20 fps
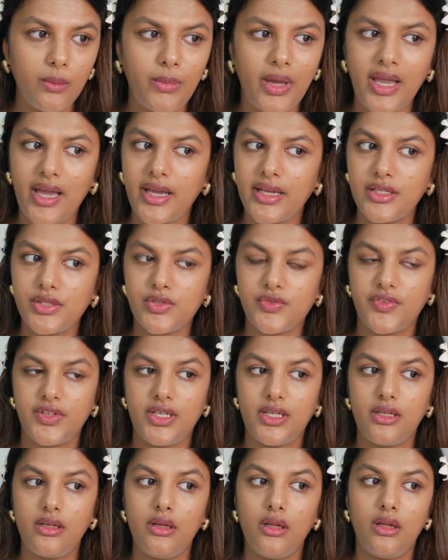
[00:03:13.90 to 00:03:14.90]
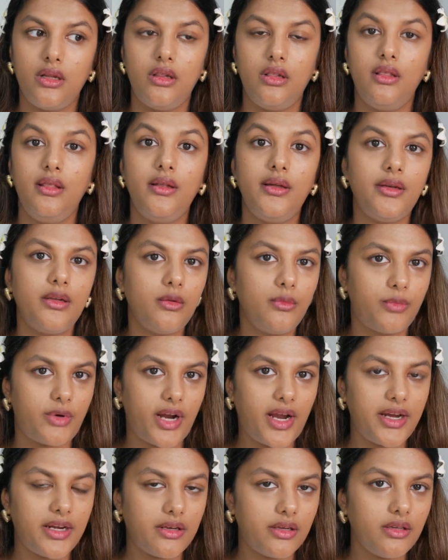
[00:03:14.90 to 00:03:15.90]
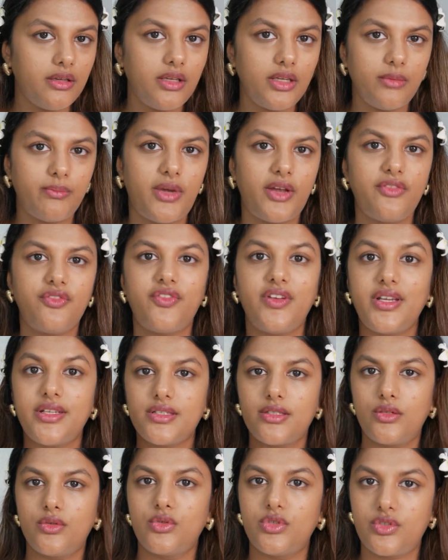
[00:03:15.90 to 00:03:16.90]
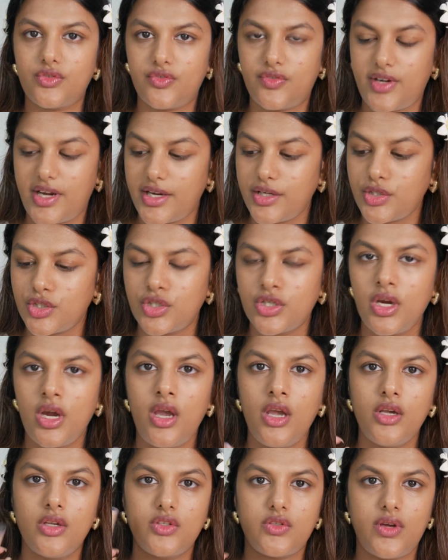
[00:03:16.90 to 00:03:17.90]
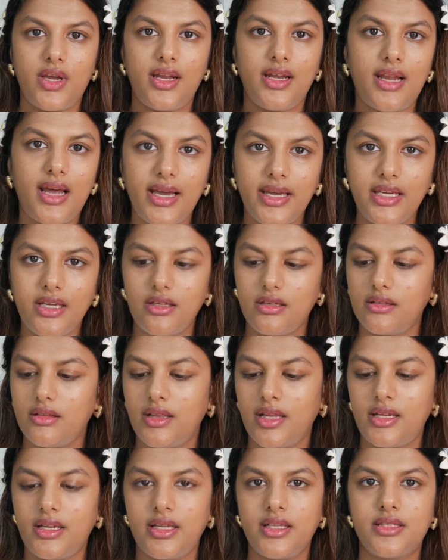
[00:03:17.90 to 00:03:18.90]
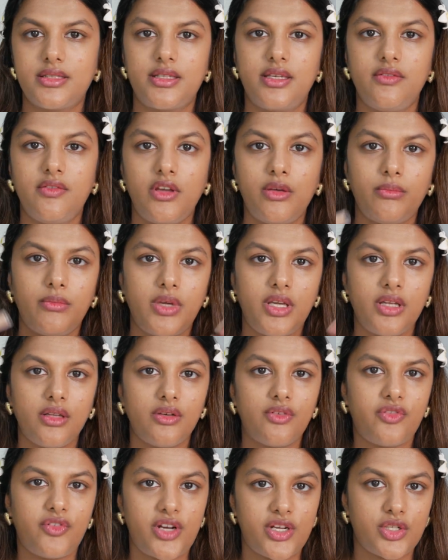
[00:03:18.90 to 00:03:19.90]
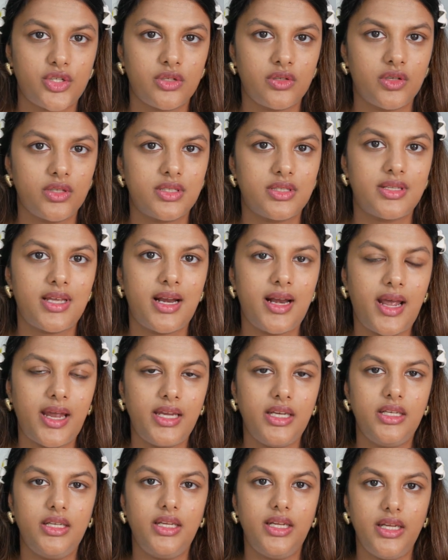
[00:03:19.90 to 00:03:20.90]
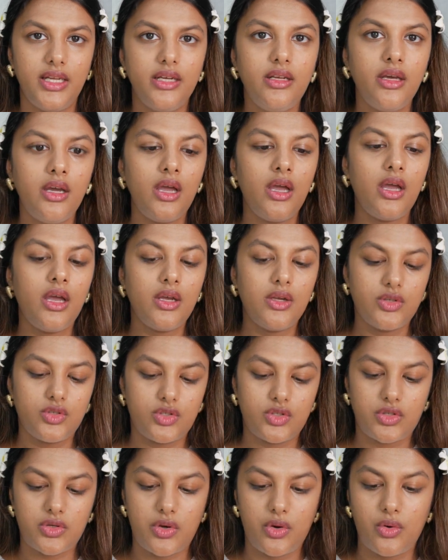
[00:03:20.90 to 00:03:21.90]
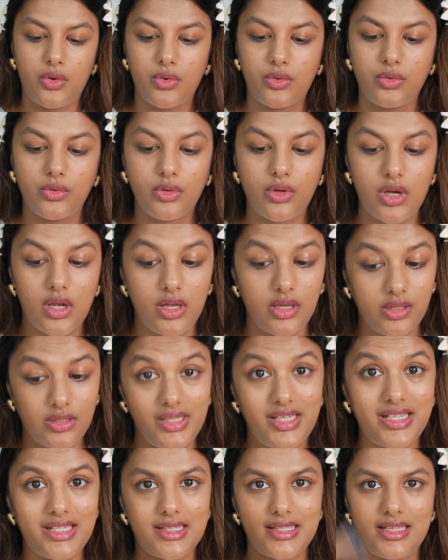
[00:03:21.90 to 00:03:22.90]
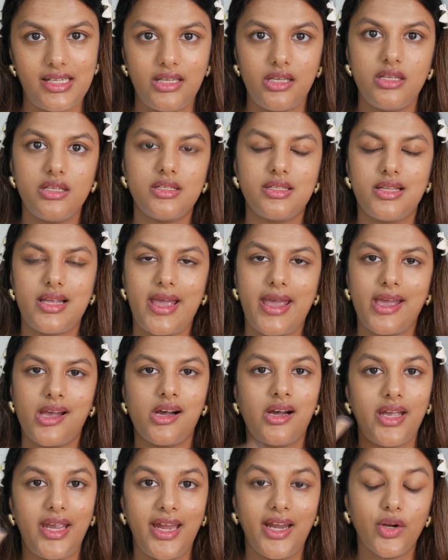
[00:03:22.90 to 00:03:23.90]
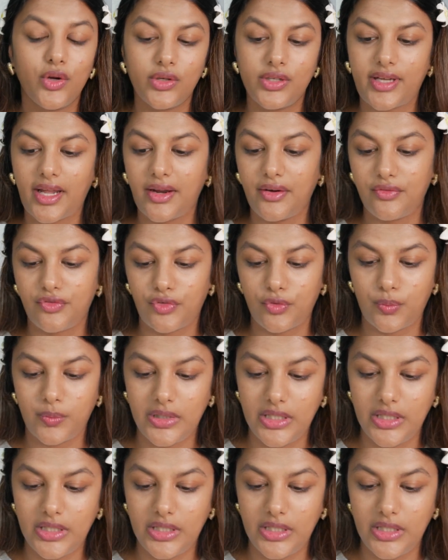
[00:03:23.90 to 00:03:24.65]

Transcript: My eyes feel a little brightened and my face looks fresh. So I like that it's giving me the freshness that I need. So this is like 8 on 10 for